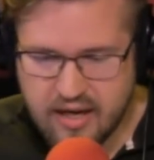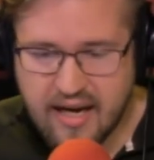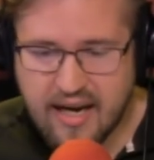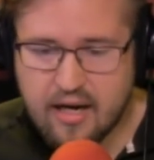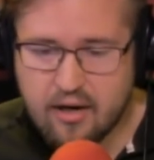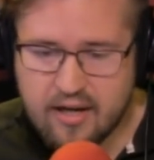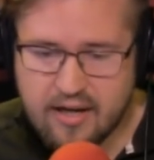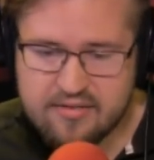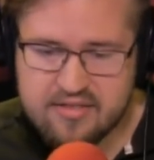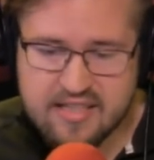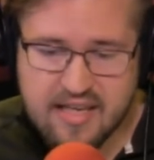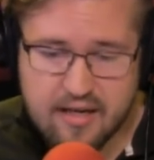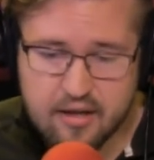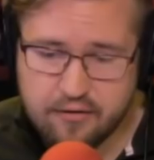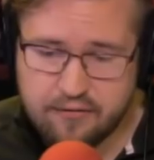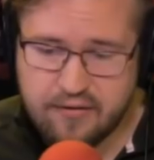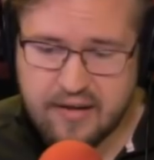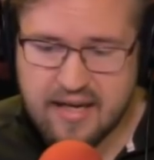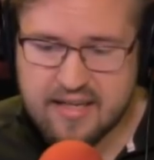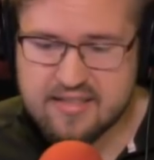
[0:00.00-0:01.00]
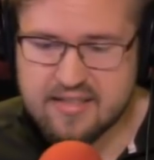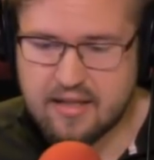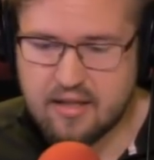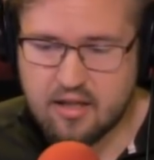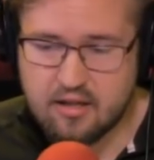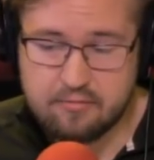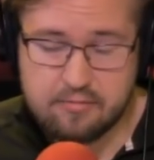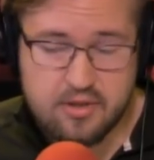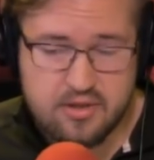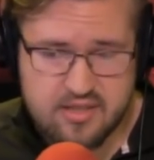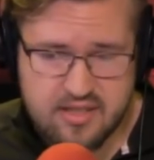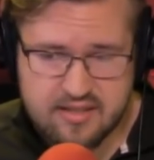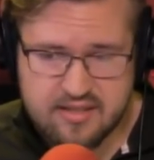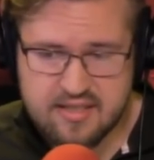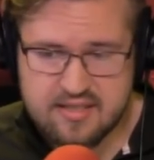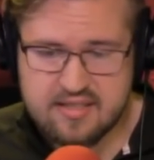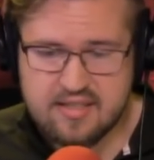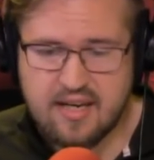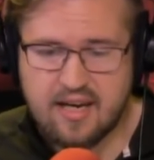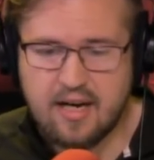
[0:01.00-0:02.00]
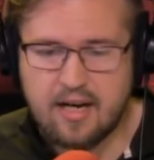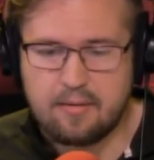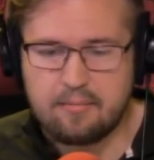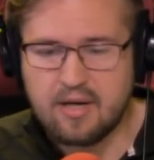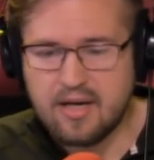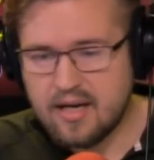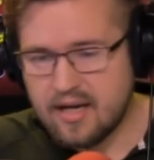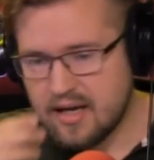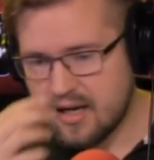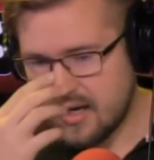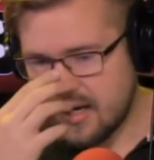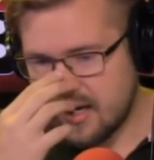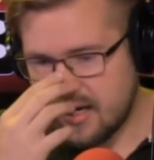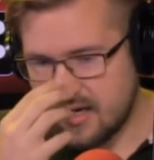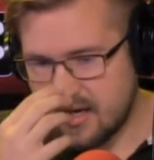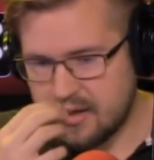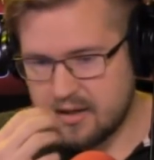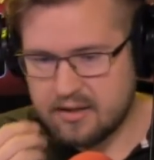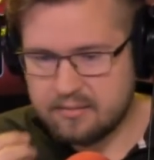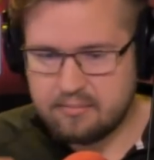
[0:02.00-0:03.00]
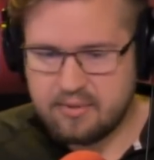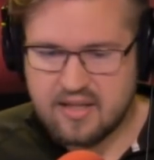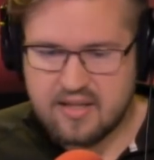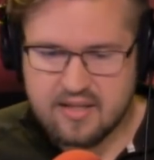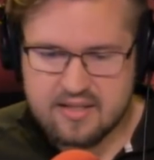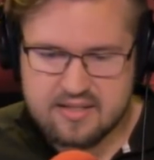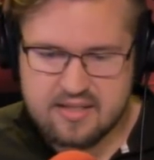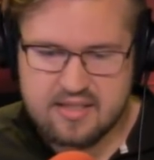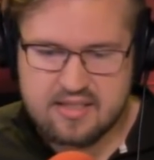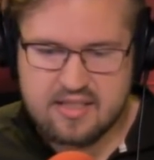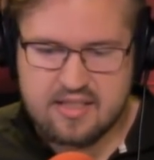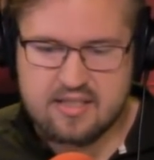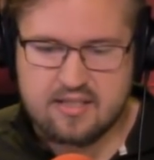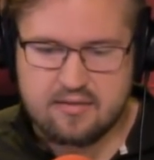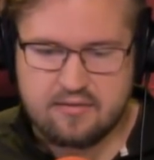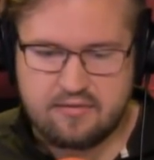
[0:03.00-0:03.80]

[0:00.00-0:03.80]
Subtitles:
I don't have sound effects. I don't have music this time because this is